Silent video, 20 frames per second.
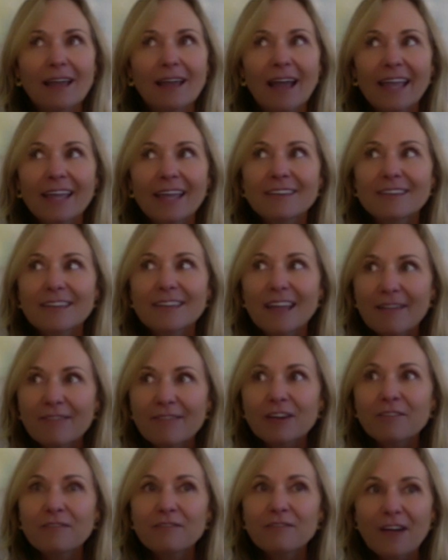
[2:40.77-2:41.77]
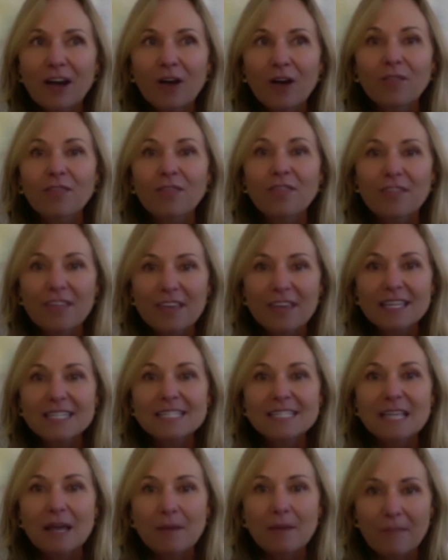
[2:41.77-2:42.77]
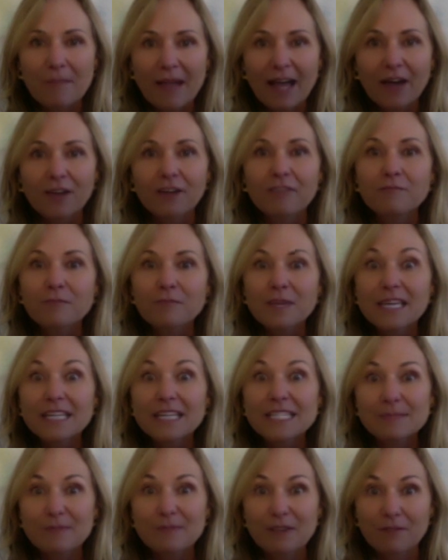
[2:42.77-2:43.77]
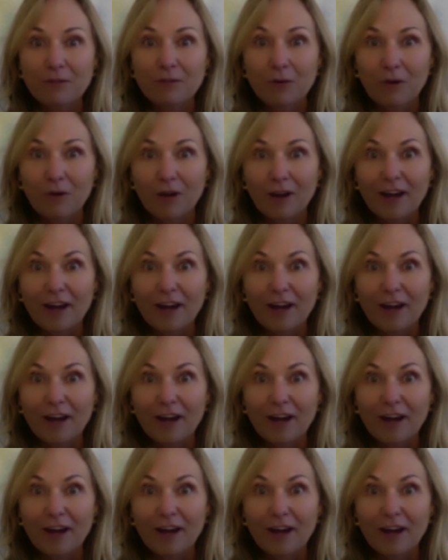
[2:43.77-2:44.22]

had never felt this amount of peace before.